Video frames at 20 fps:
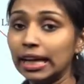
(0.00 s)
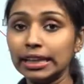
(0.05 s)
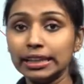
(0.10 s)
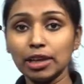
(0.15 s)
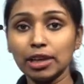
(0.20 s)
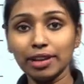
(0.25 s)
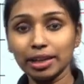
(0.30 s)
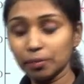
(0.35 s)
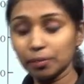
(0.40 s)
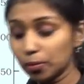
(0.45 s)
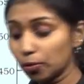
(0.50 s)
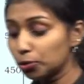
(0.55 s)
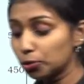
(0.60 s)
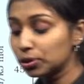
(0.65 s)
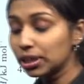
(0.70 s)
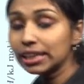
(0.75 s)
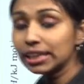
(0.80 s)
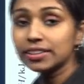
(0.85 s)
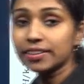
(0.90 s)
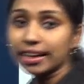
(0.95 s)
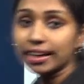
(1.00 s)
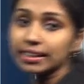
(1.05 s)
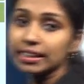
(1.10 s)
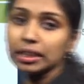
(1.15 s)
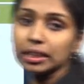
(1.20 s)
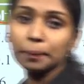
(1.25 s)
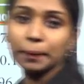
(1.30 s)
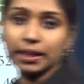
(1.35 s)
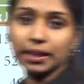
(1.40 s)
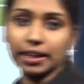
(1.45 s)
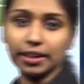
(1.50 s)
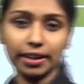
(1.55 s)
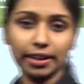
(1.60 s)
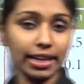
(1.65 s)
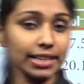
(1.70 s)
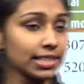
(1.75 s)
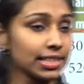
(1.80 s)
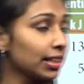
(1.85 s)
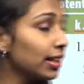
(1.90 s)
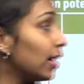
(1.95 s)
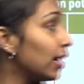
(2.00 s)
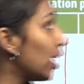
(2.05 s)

Now let me move to the trend in a period, right?